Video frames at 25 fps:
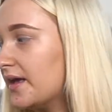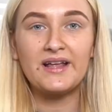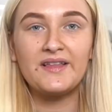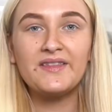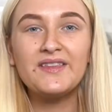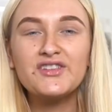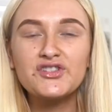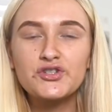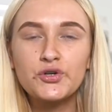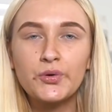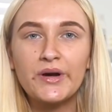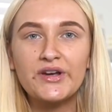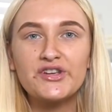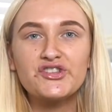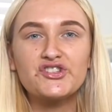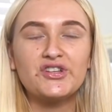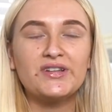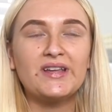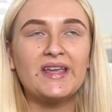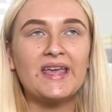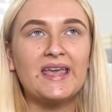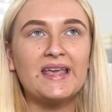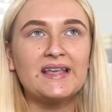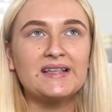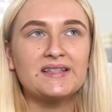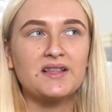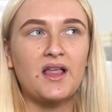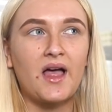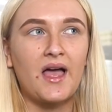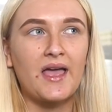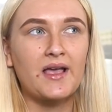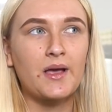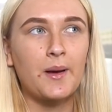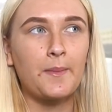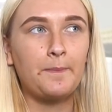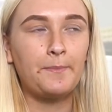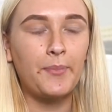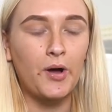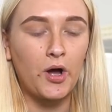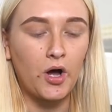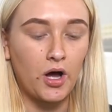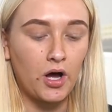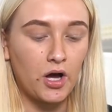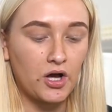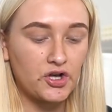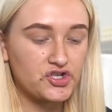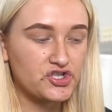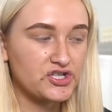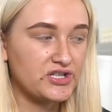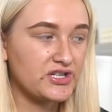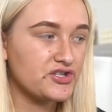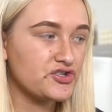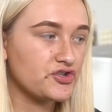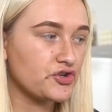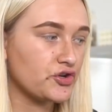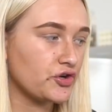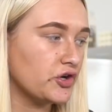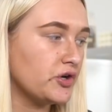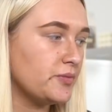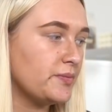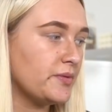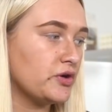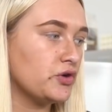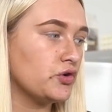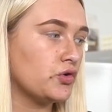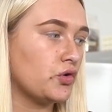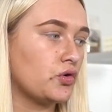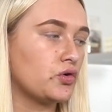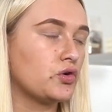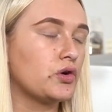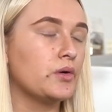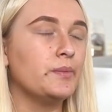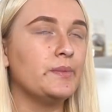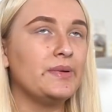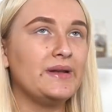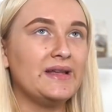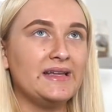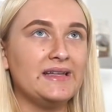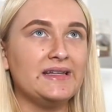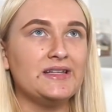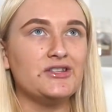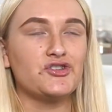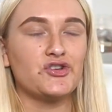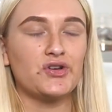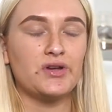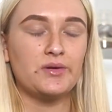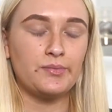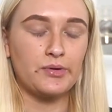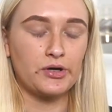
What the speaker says: Now this question is like partially true but not completely true,